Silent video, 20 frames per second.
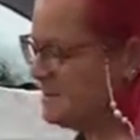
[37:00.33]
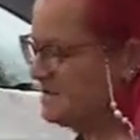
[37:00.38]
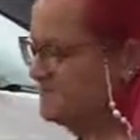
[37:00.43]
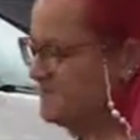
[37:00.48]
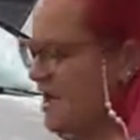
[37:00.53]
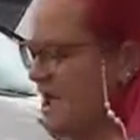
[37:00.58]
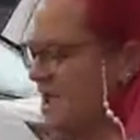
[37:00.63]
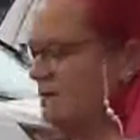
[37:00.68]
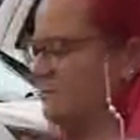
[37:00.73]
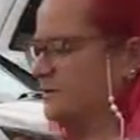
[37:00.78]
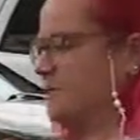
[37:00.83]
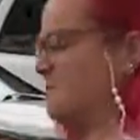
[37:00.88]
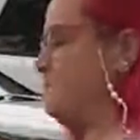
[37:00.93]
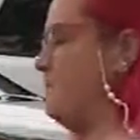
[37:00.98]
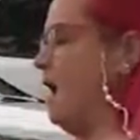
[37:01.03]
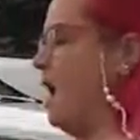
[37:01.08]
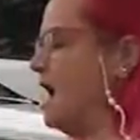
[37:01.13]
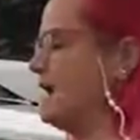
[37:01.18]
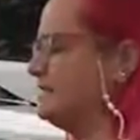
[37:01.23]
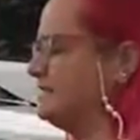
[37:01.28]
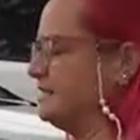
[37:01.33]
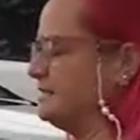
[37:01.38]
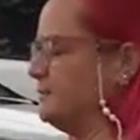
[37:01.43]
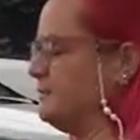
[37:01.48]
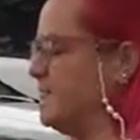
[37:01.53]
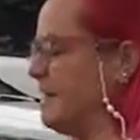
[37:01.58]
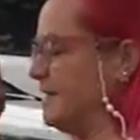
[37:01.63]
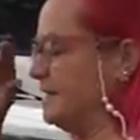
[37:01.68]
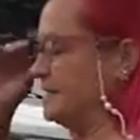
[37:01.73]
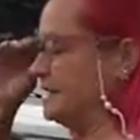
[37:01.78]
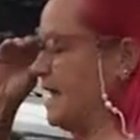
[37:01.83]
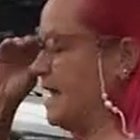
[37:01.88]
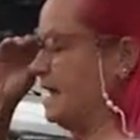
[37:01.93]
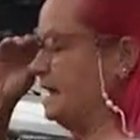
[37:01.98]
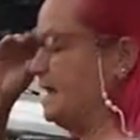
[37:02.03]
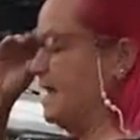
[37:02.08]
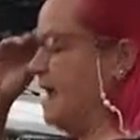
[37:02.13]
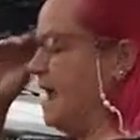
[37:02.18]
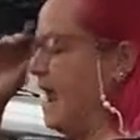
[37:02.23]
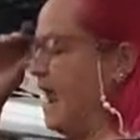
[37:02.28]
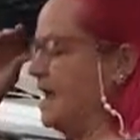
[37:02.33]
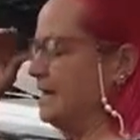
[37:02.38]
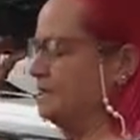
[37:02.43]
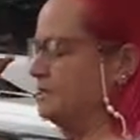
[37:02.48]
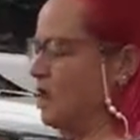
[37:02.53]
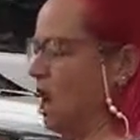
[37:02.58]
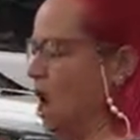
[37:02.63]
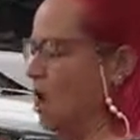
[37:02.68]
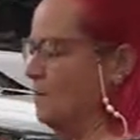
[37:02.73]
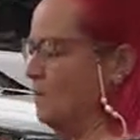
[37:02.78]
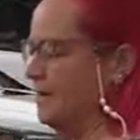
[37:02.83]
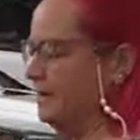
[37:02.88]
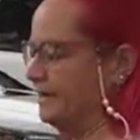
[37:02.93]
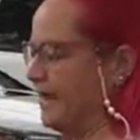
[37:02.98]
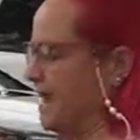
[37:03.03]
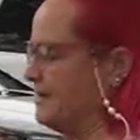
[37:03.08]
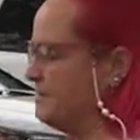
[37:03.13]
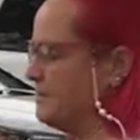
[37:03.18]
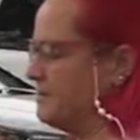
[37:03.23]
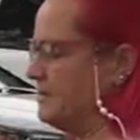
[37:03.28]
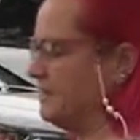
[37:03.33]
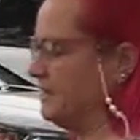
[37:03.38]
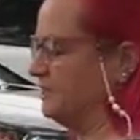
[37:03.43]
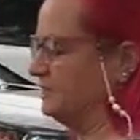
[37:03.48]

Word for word: to be fed with the pods that the pigs ate, and no one gave him